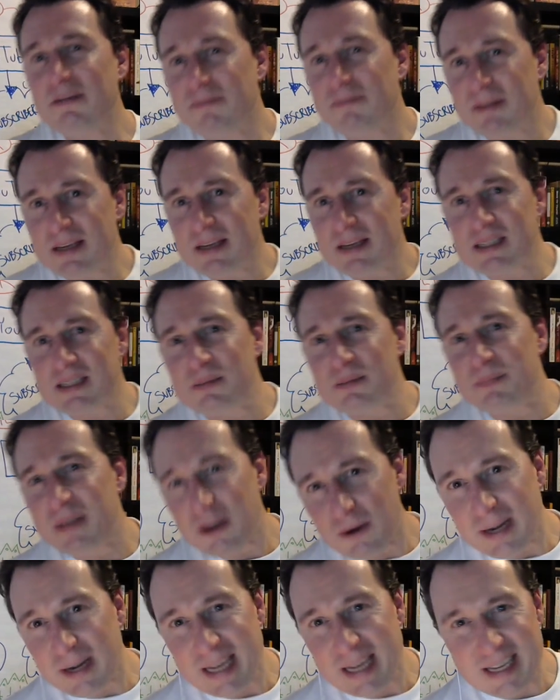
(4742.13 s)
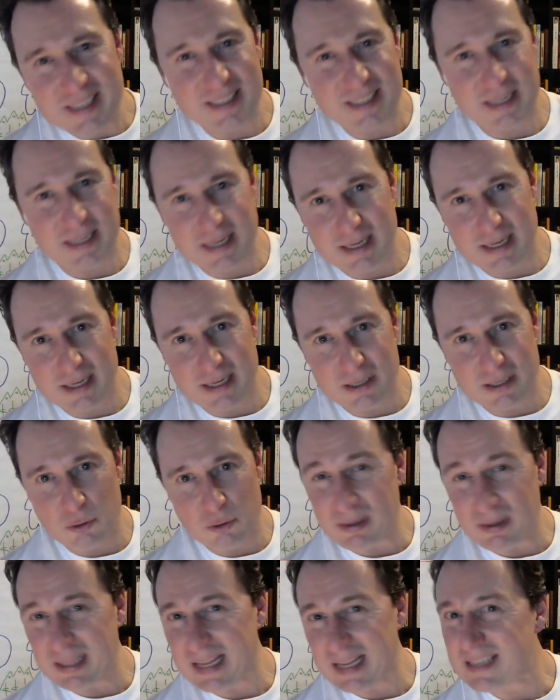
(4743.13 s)
experiences
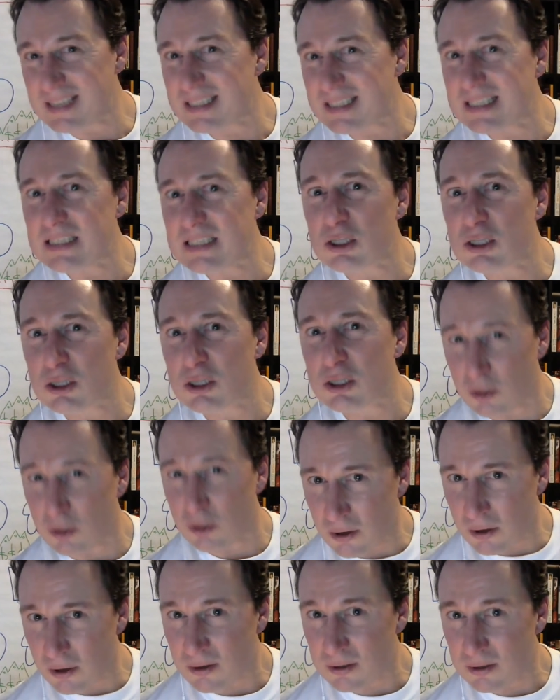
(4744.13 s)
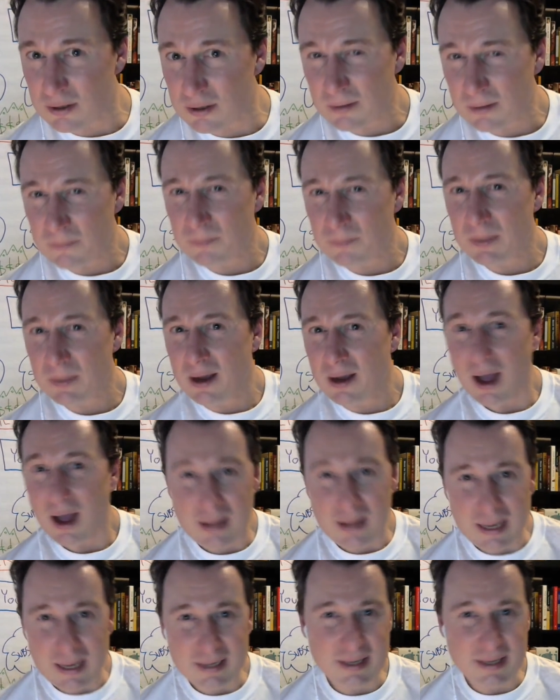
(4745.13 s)
or lessons learned. I
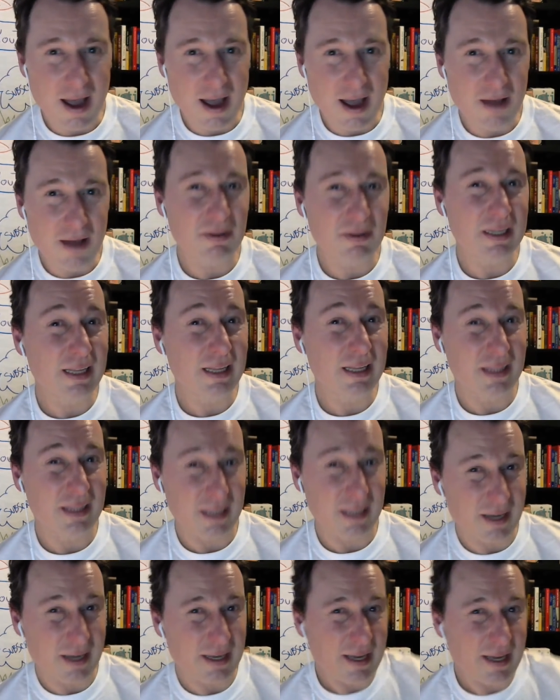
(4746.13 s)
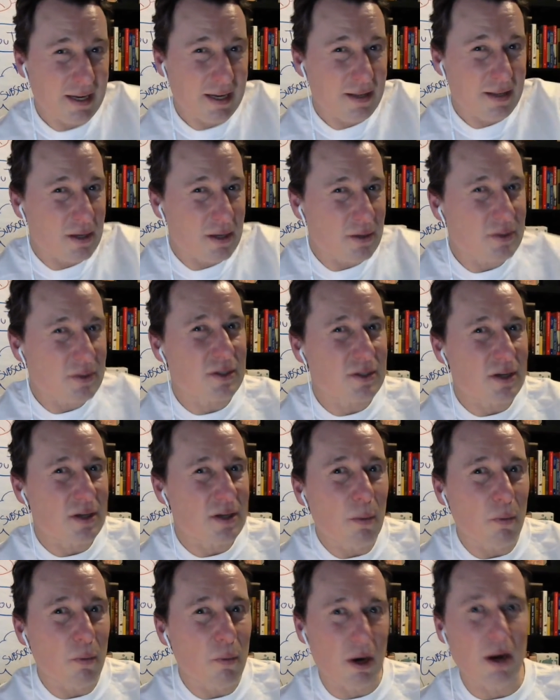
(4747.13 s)
like to have a little nugget in there
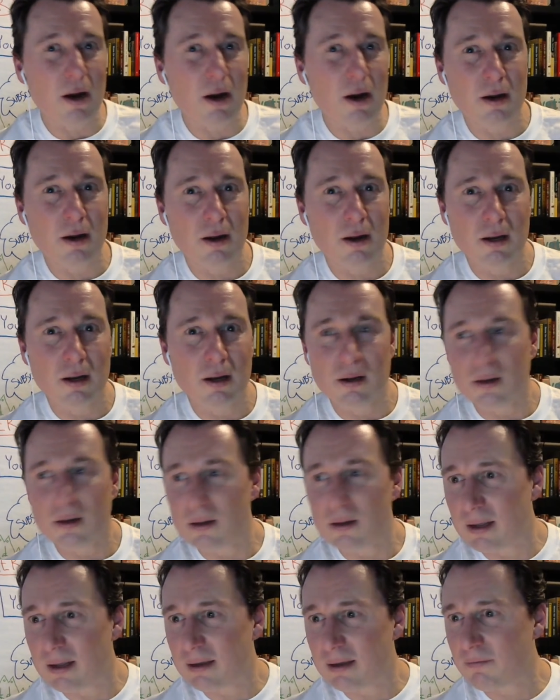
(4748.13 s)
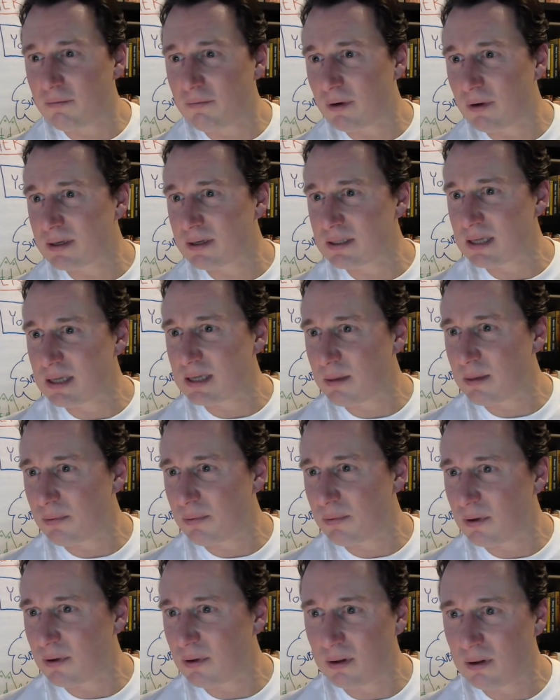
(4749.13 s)
somewhere. Like, for
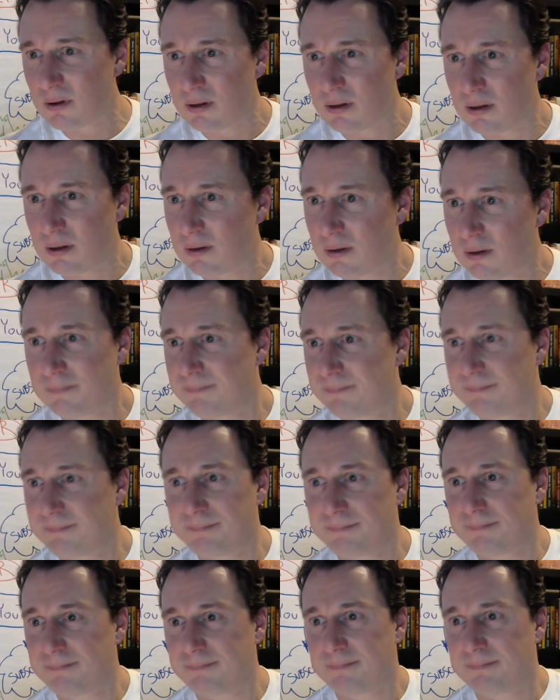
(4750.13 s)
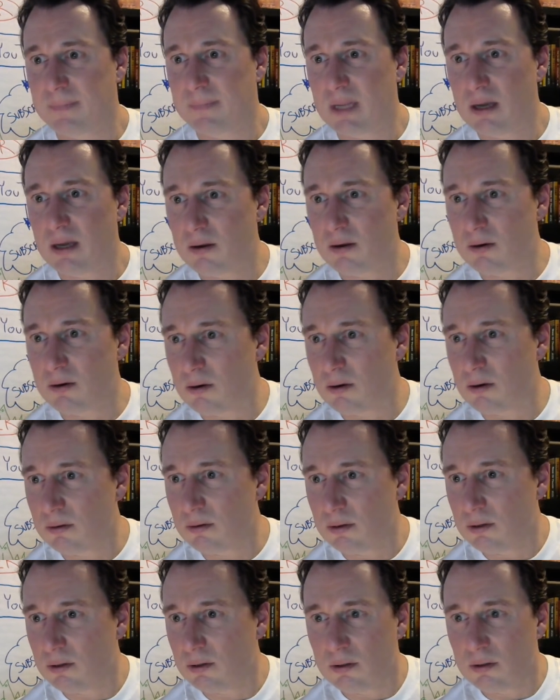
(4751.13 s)
example, I don't
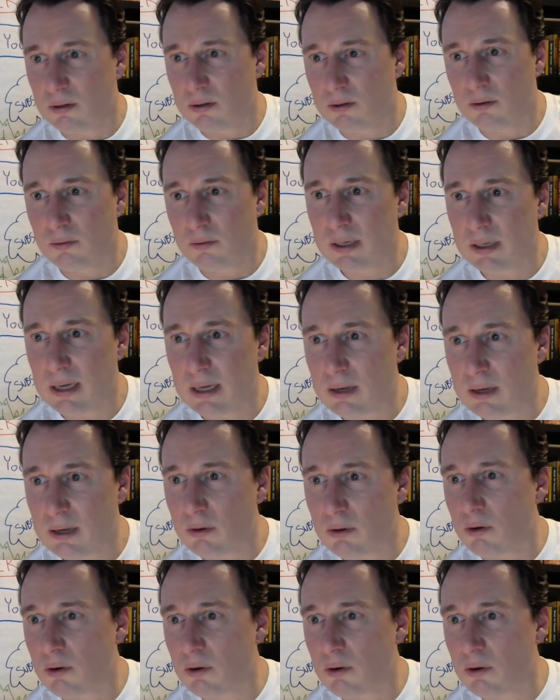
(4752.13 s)
know, when I go